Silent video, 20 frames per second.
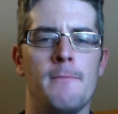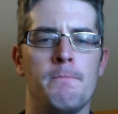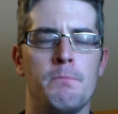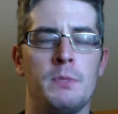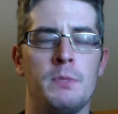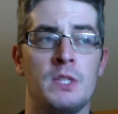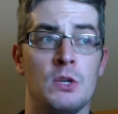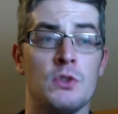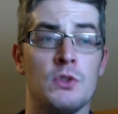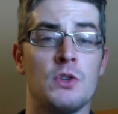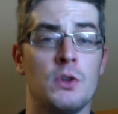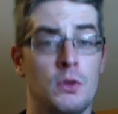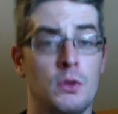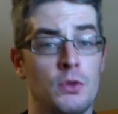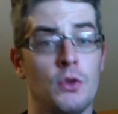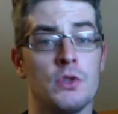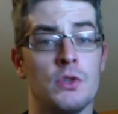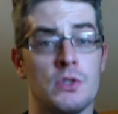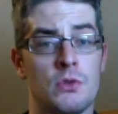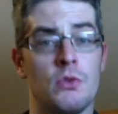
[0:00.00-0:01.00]
but those are
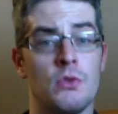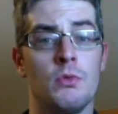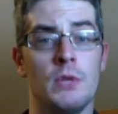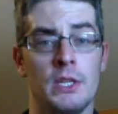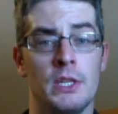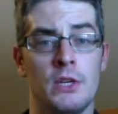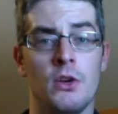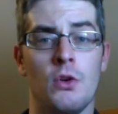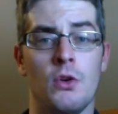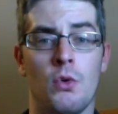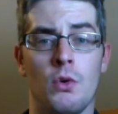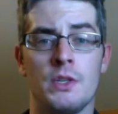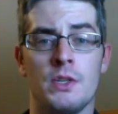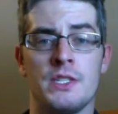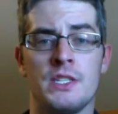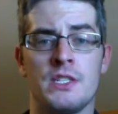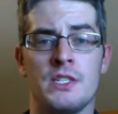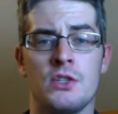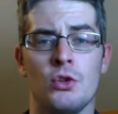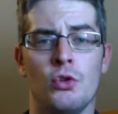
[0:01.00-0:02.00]
those are really good
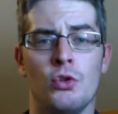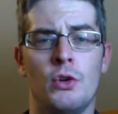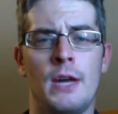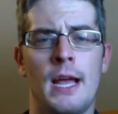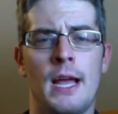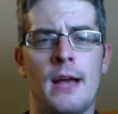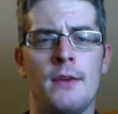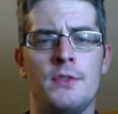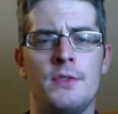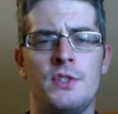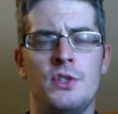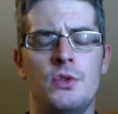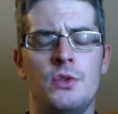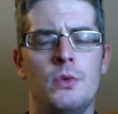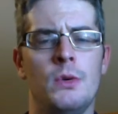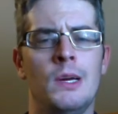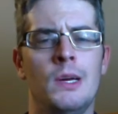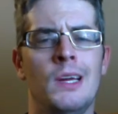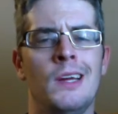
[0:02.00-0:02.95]
courses to learn how to